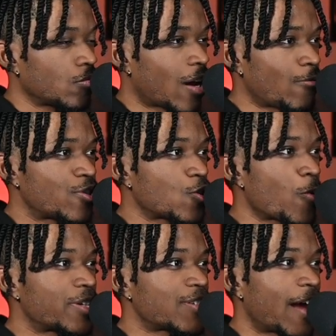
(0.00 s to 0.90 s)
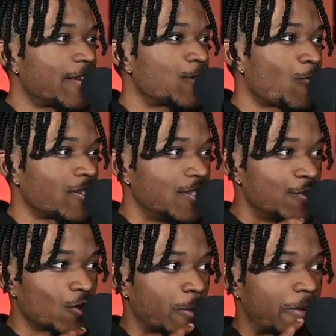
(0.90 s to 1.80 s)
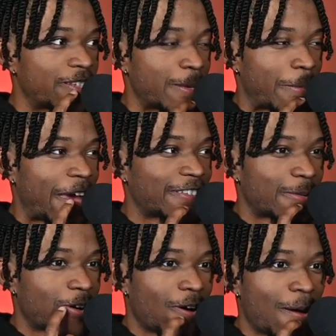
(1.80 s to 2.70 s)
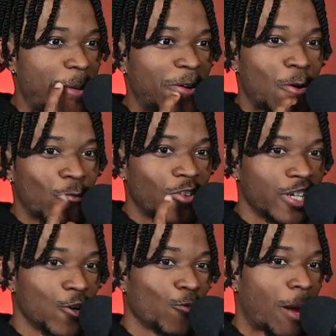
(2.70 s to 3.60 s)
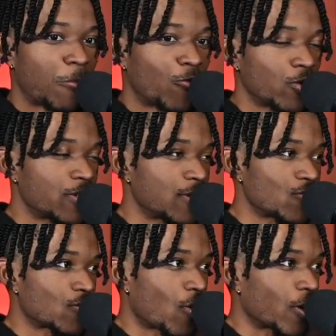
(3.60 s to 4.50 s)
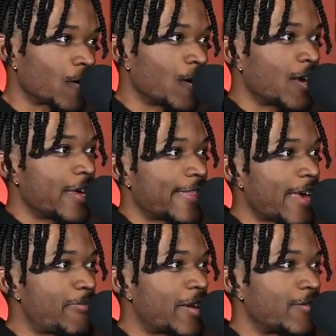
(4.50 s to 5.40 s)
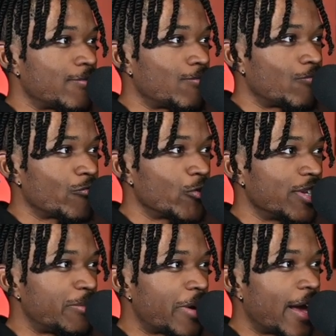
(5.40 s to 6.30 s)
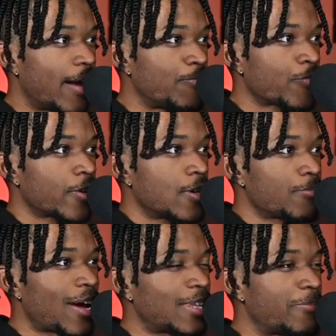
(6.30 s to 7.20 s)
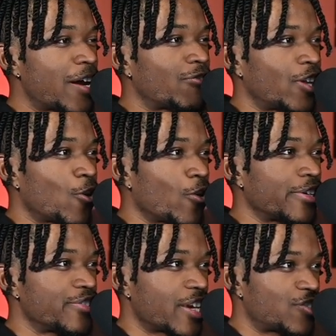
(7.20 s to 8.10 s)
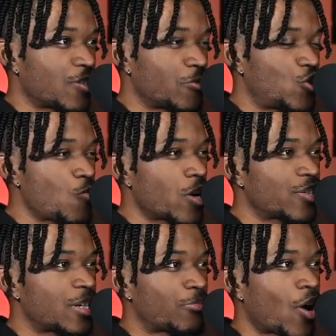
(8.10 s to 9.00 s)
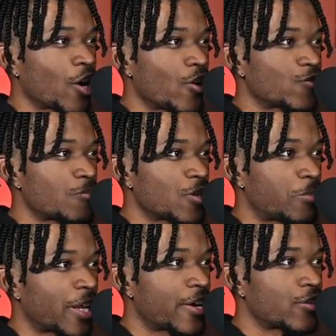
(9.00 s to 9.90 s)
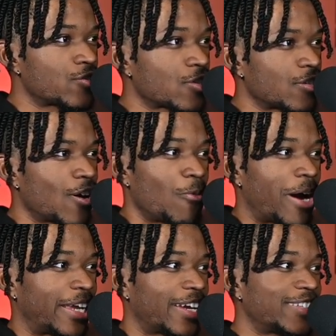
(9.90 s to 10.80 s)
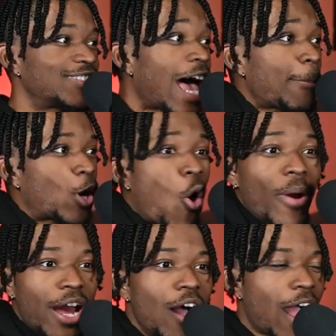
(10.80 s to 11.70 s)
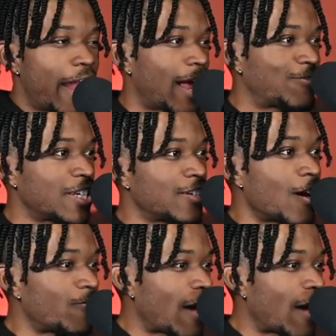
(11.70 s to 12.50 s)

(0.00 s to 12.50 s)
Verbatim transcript: I was so excited to watch Detroit Piston basketball. I made a whole video right before the season started. They've been really bad. Probably better for their organization, but you want to see progress from other players. Oh my god. Stop going All right, I've seen enough.